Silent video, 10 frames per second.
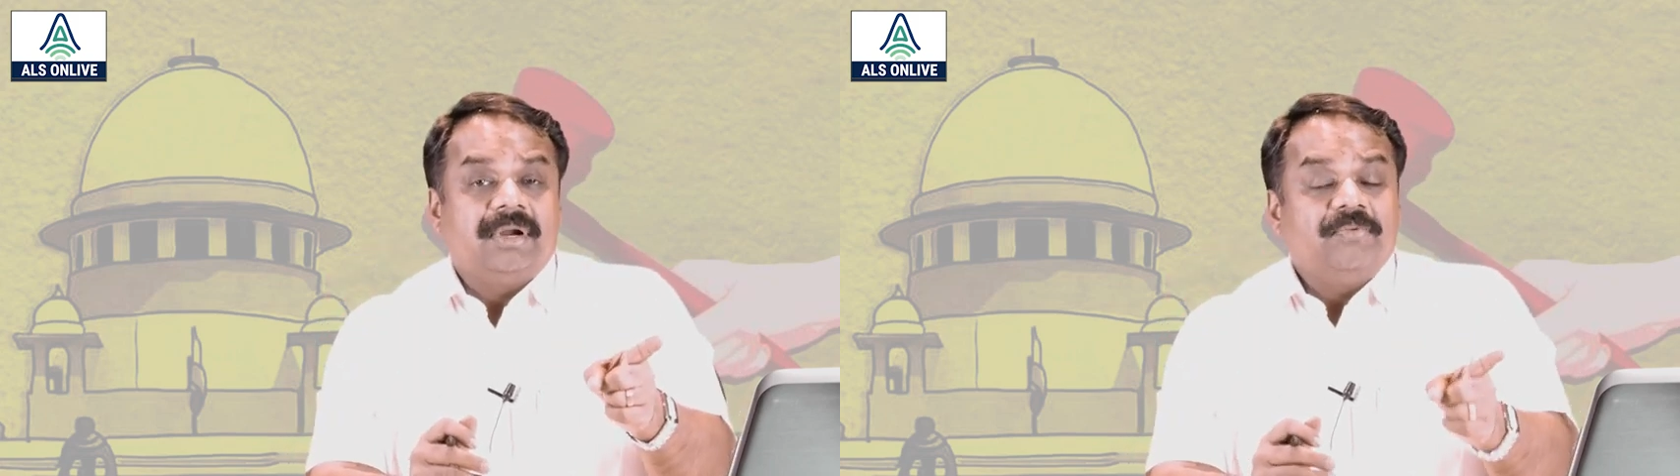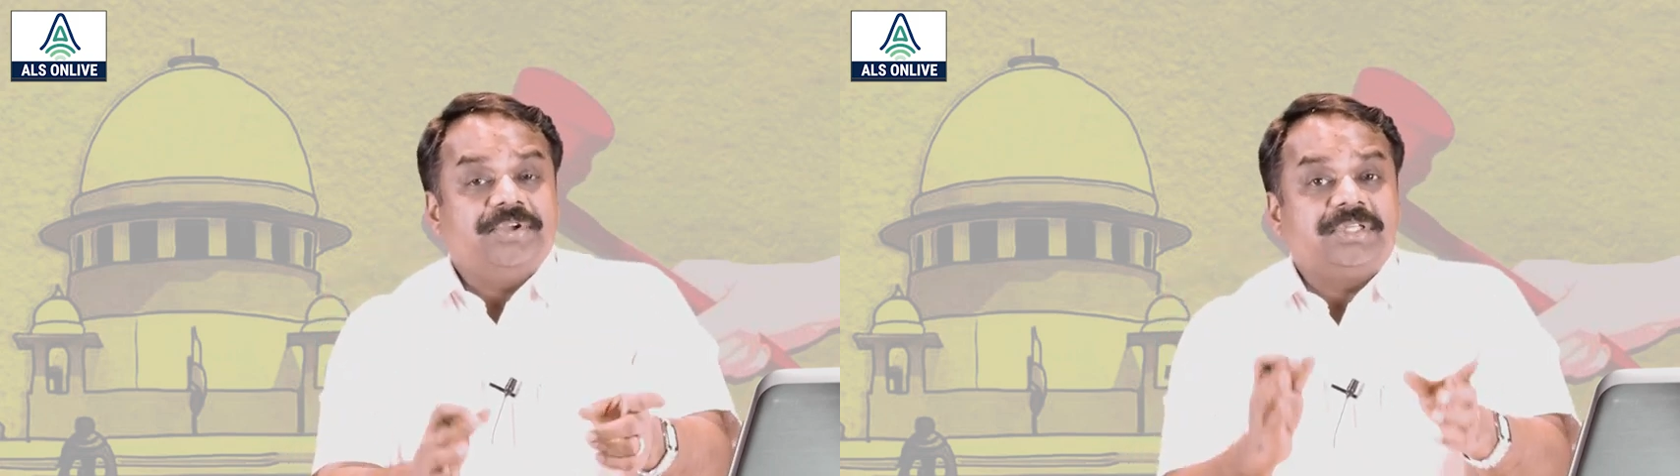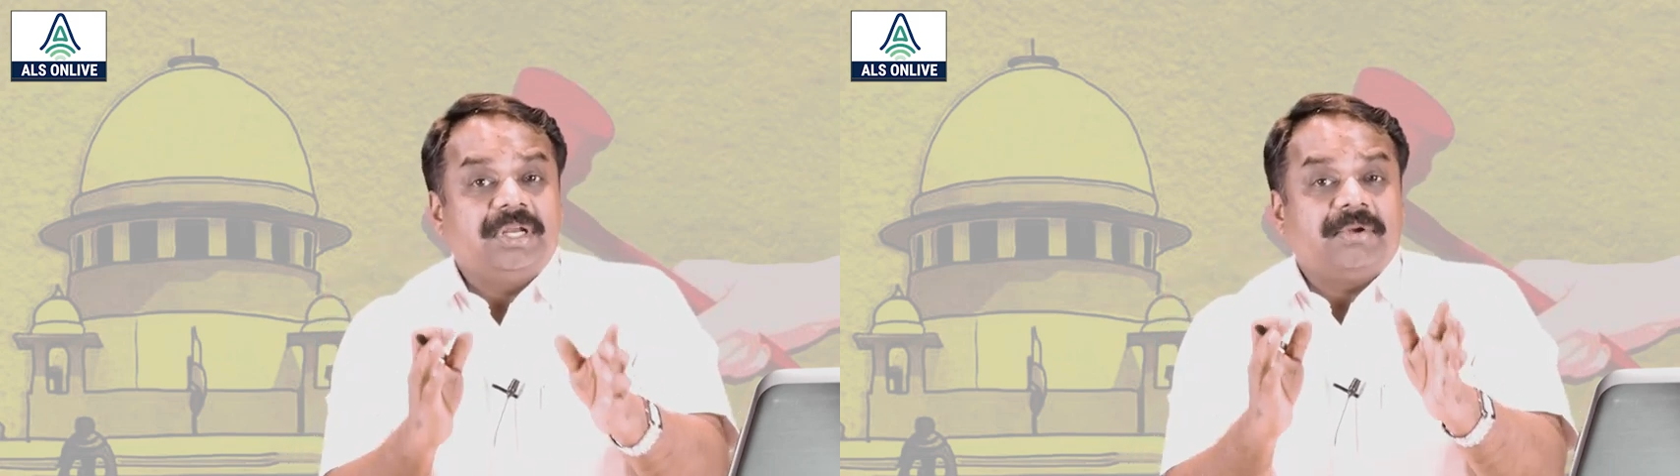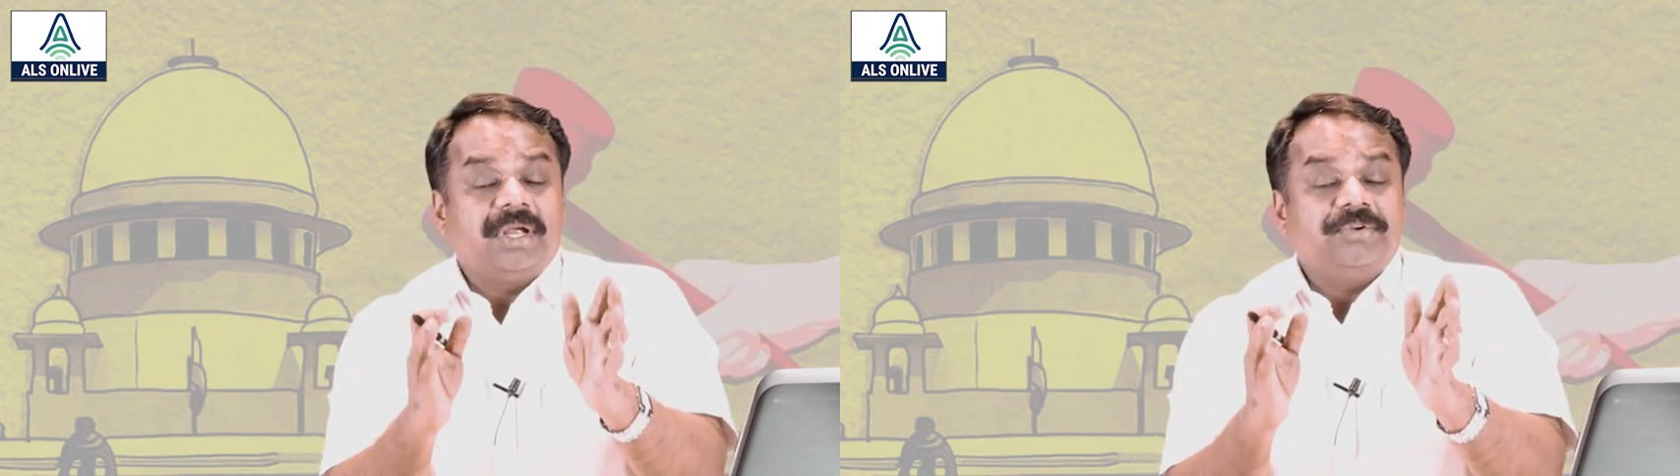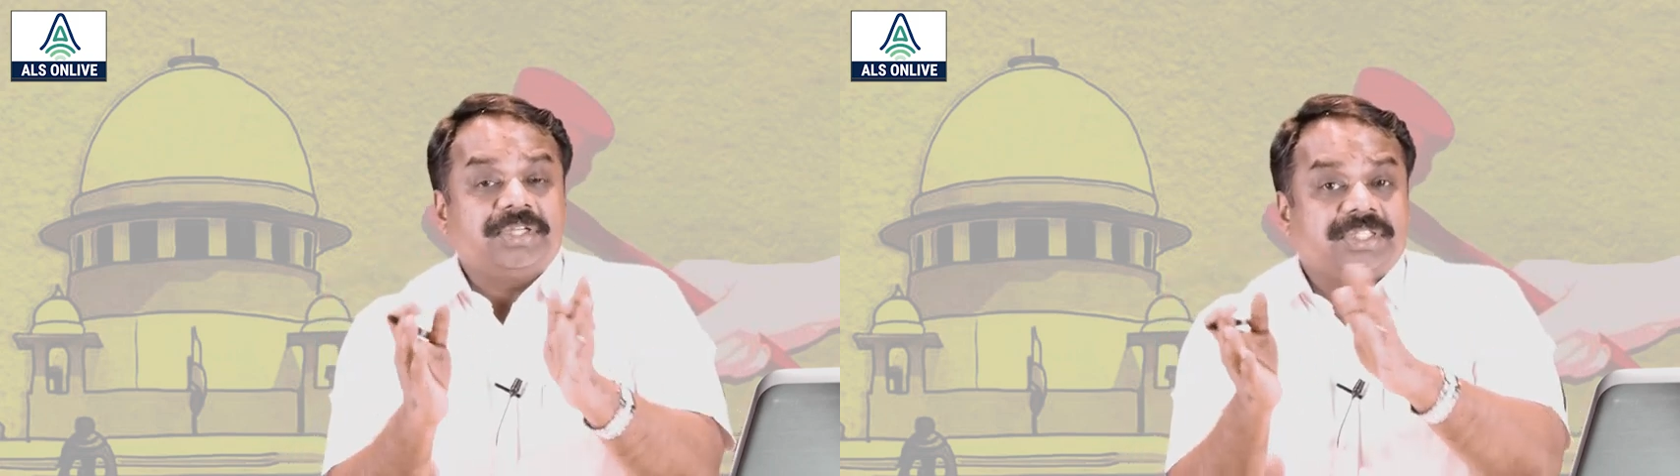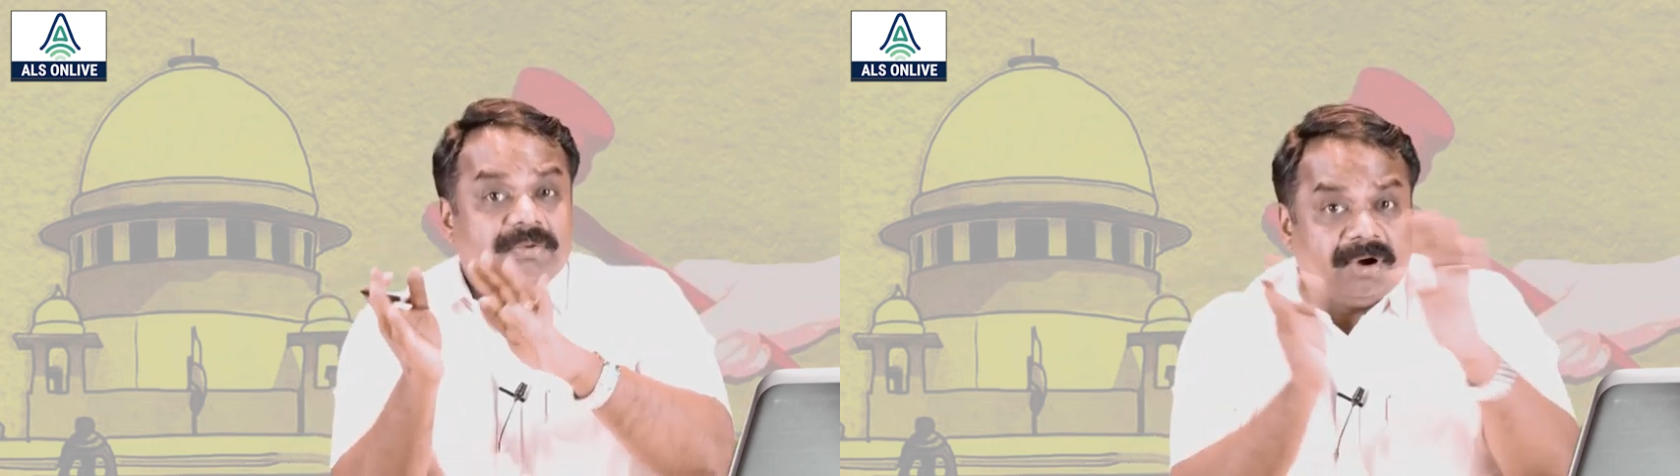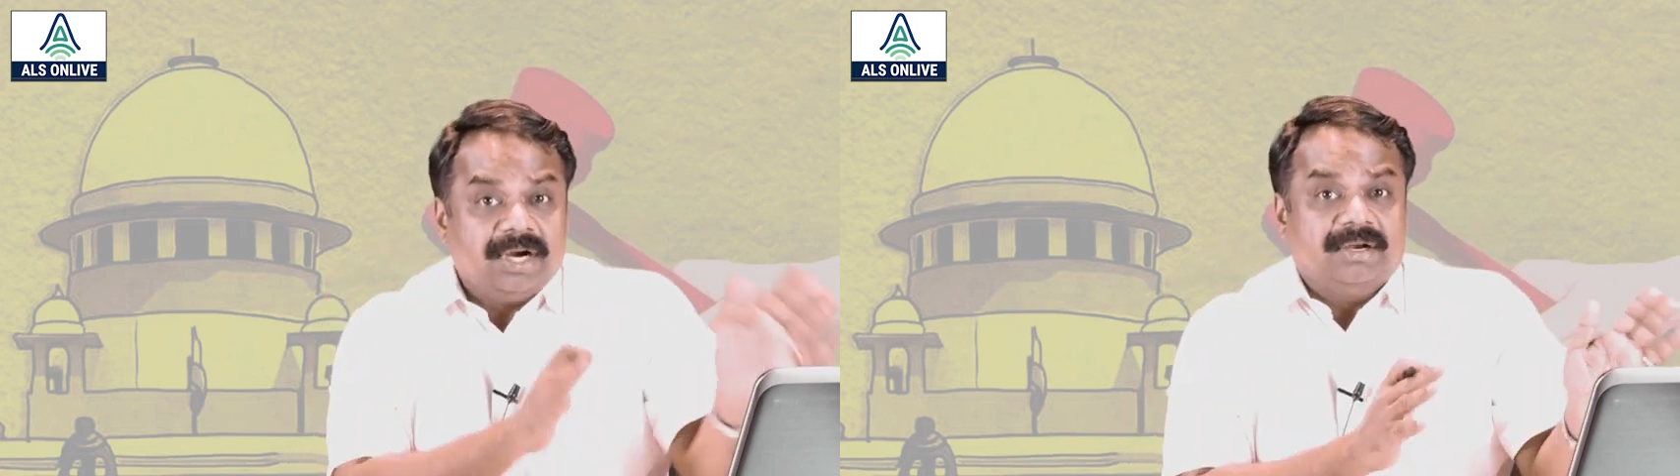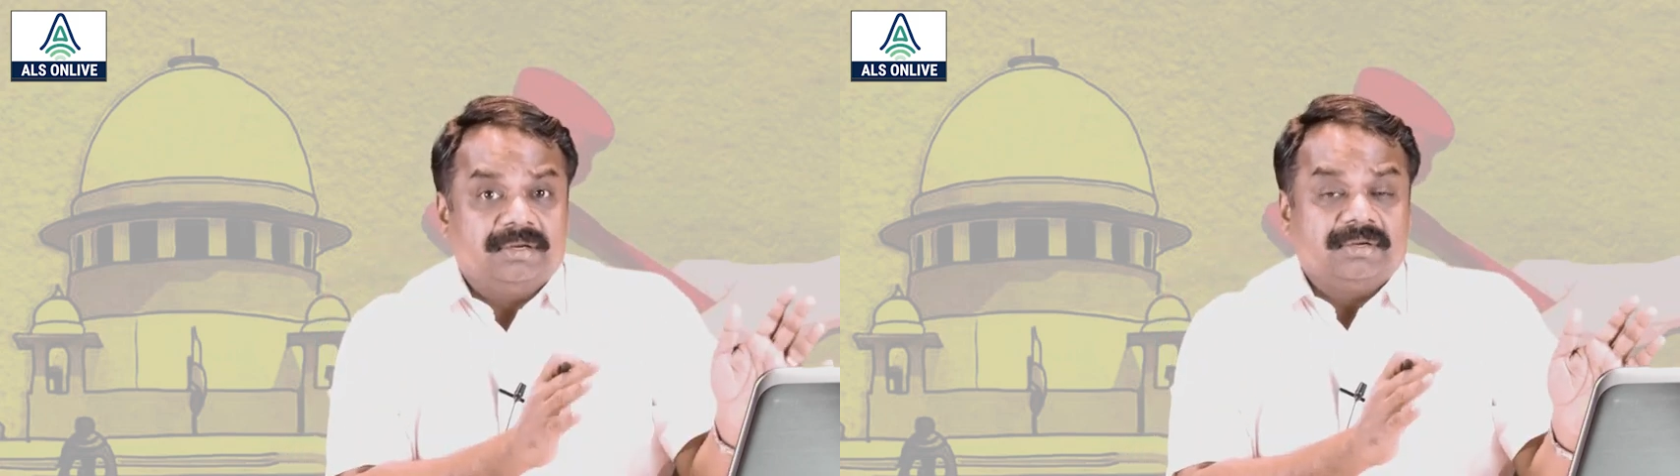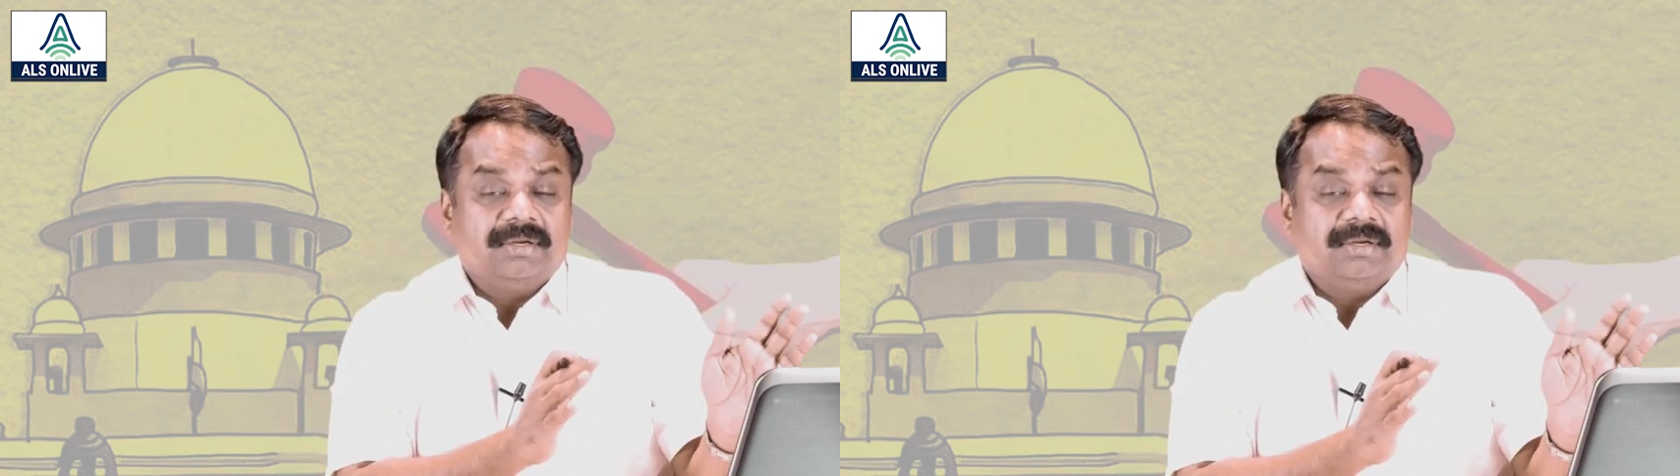which is severed,